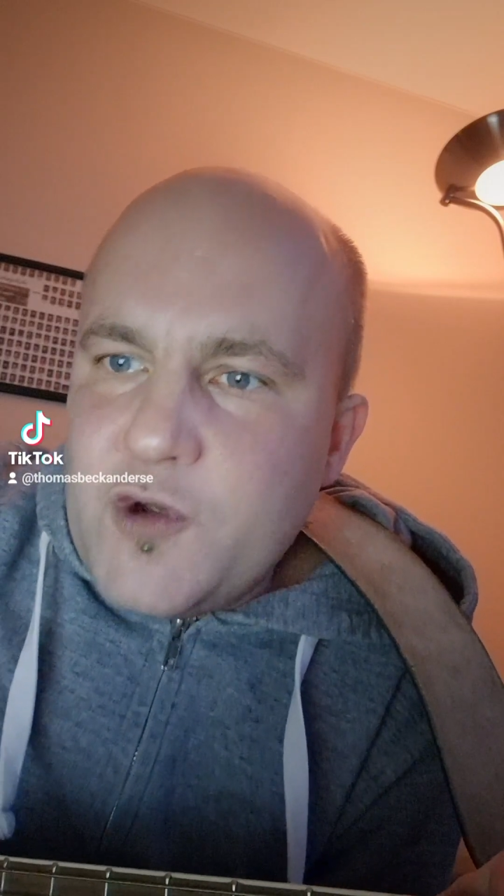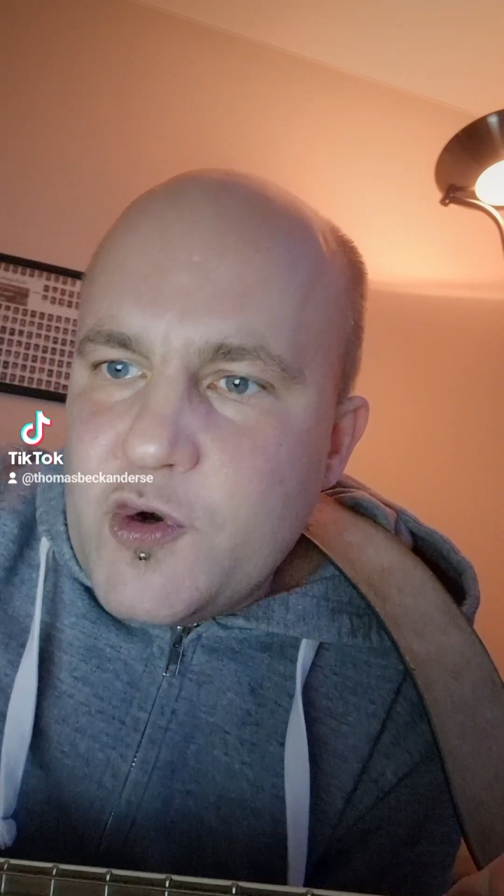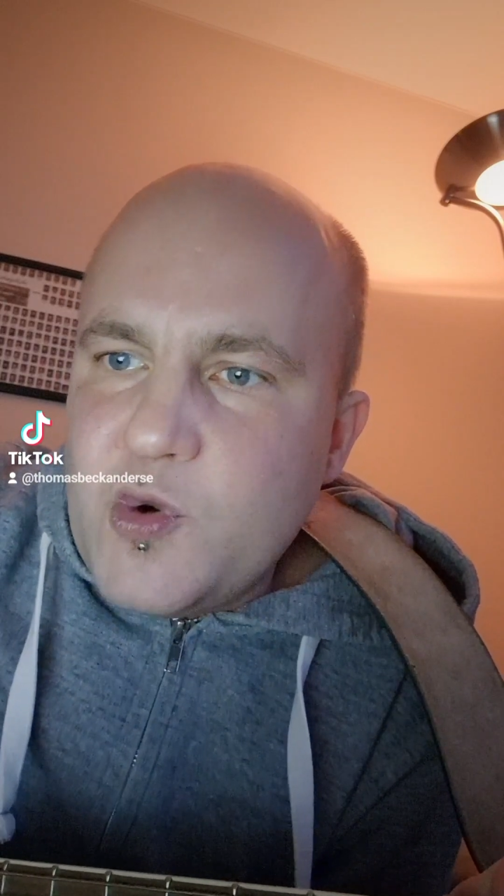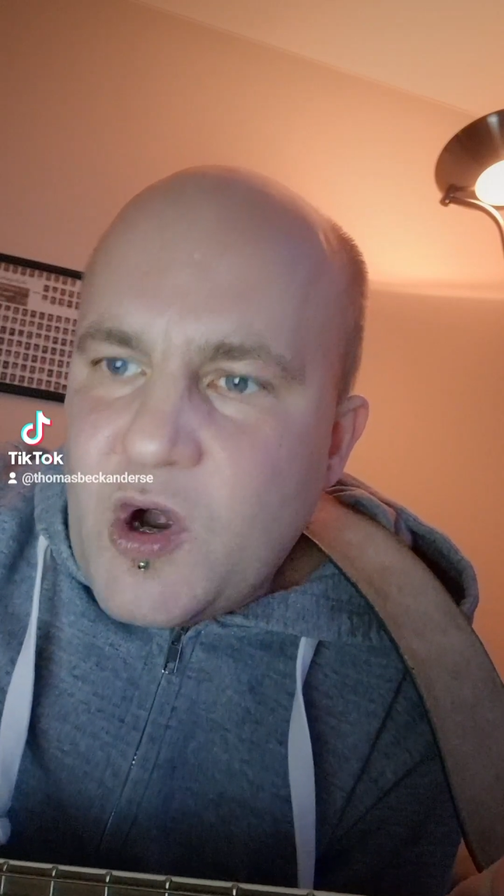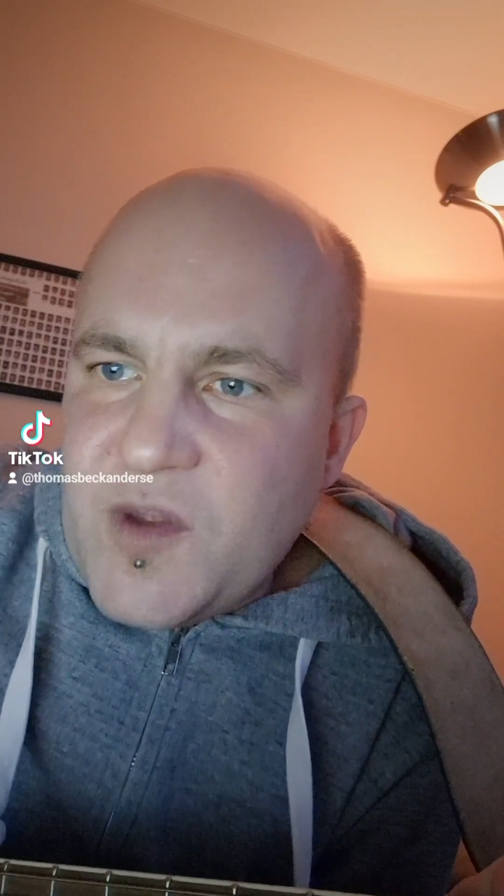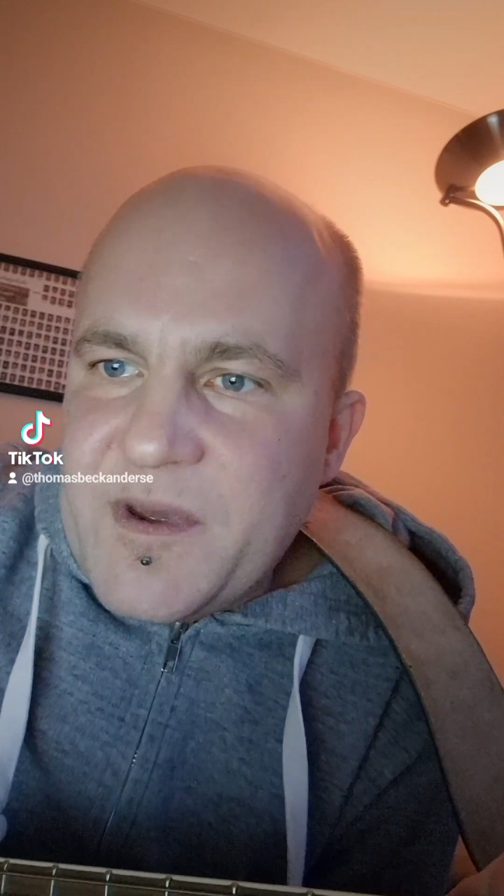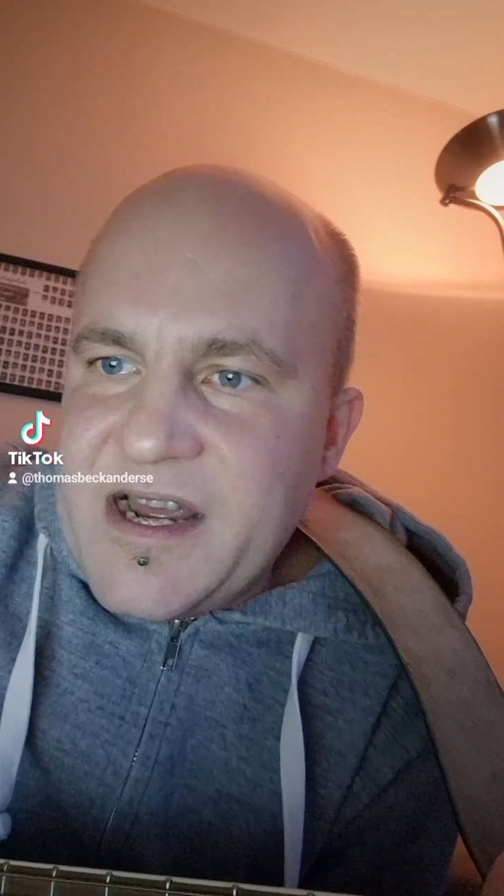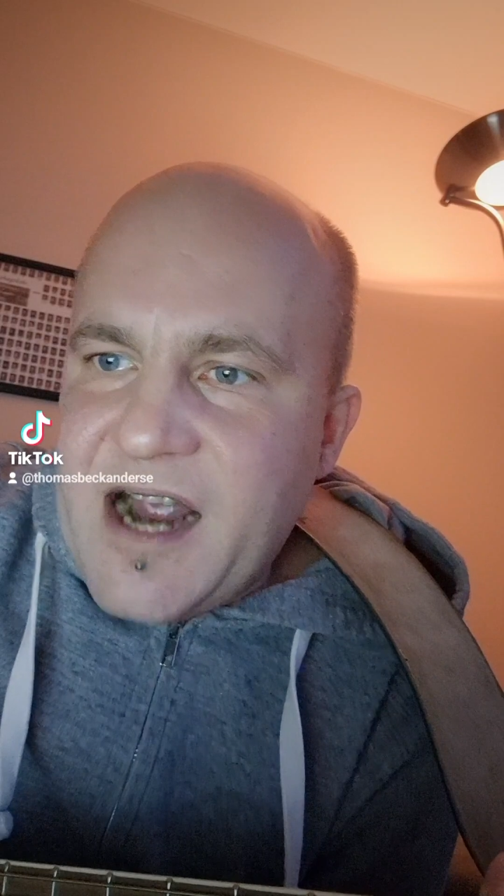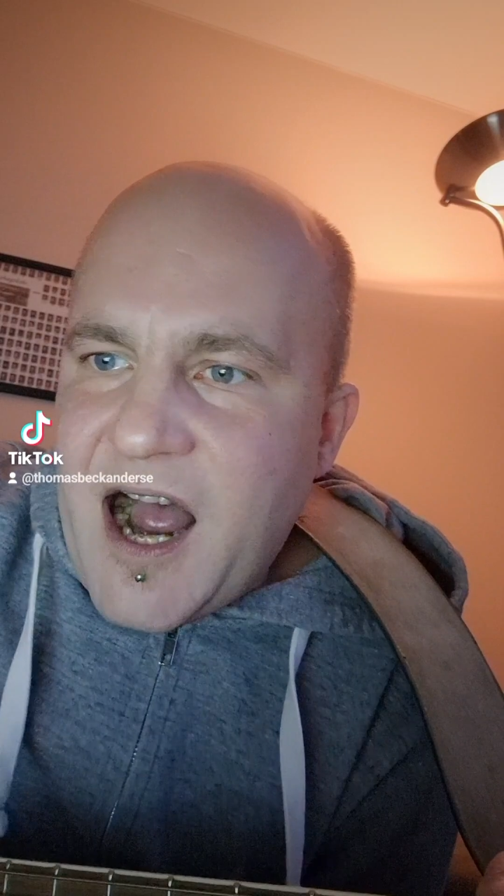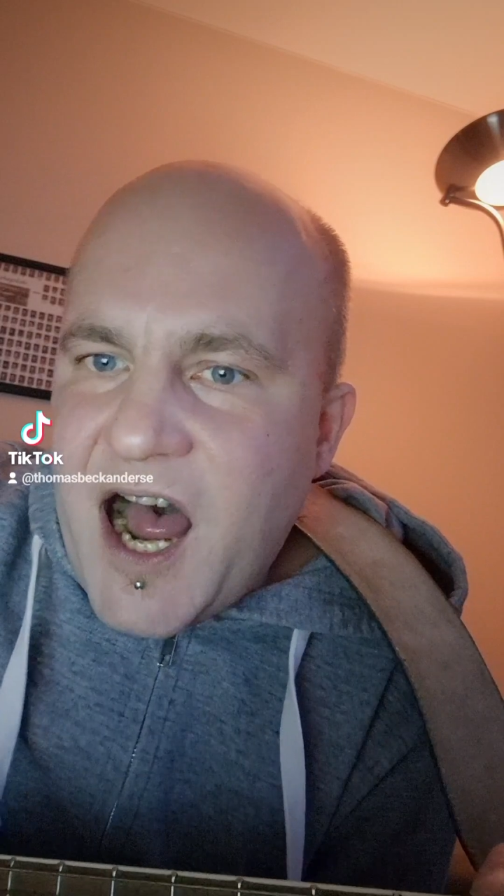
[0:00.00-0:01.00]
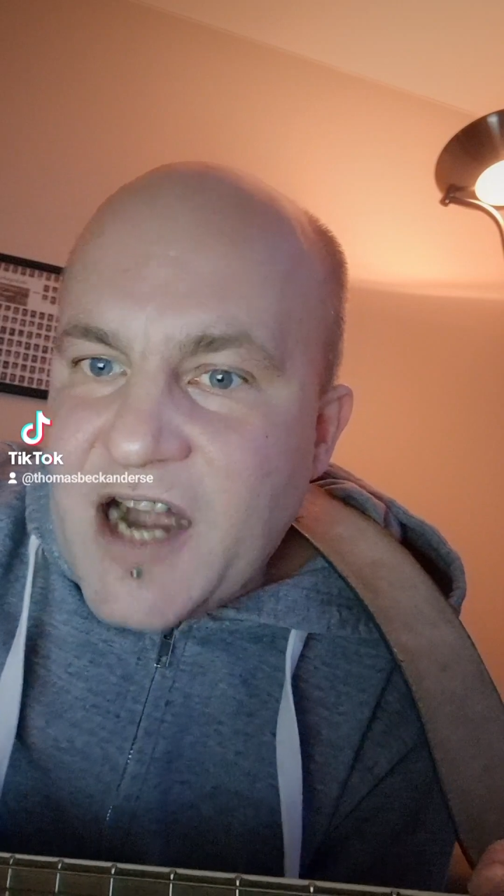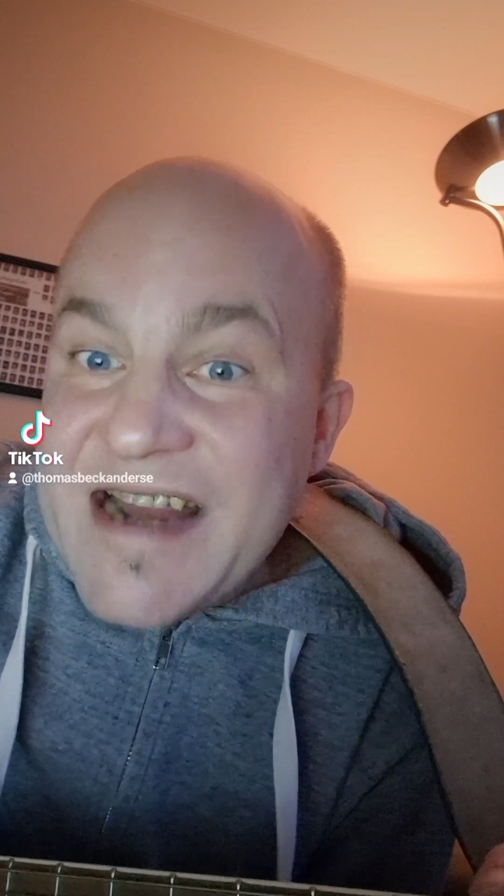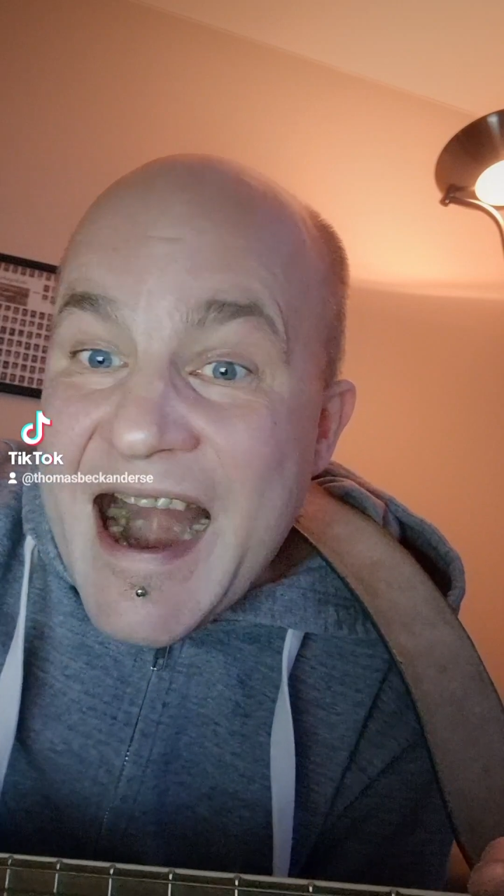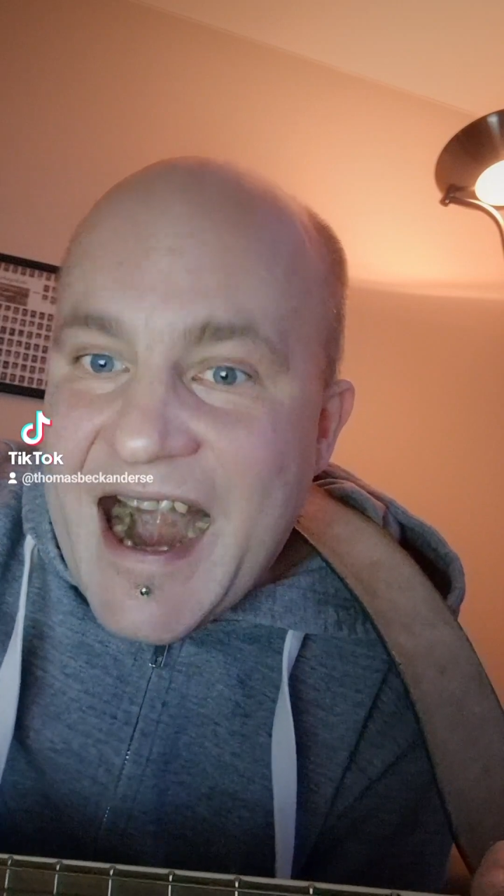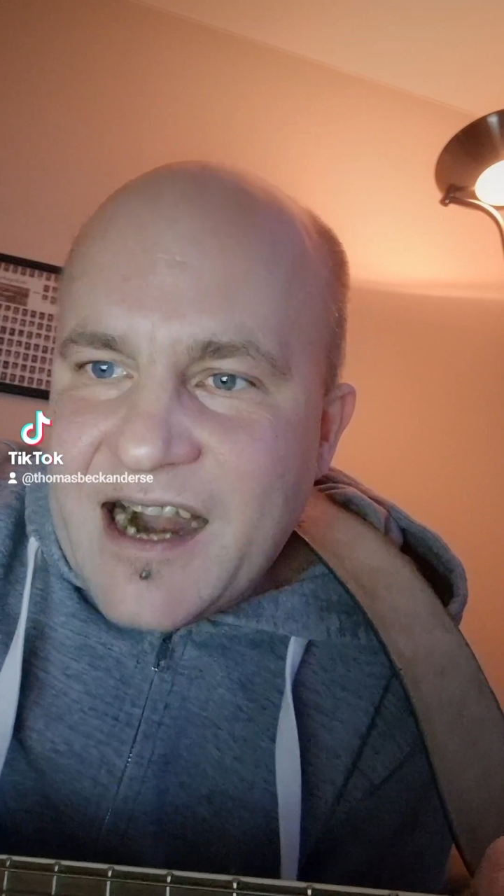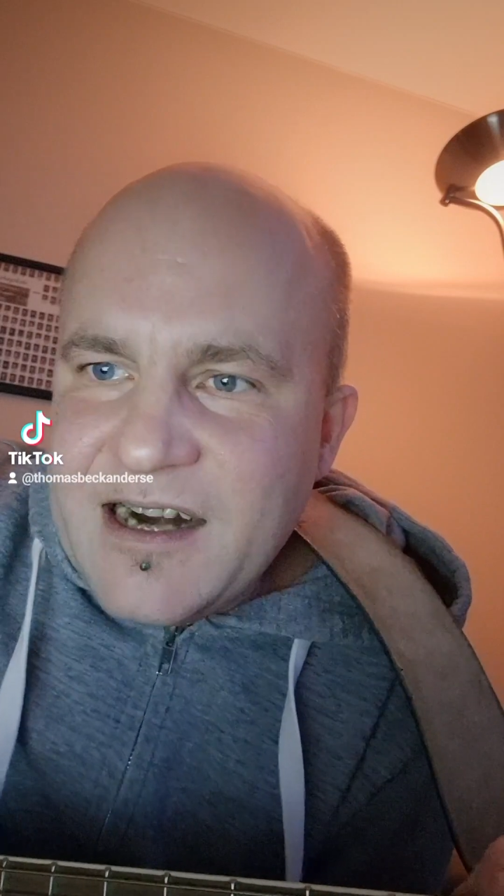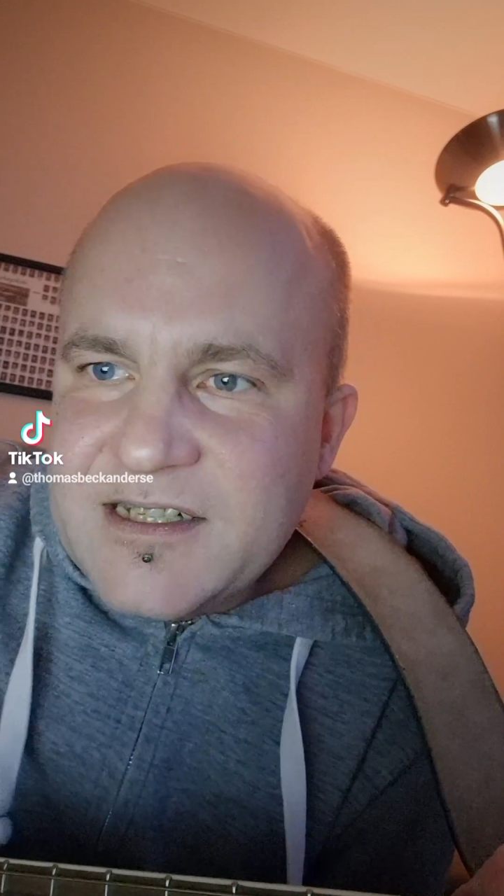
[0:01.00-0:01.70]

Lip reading: you wanna be hard, yeah.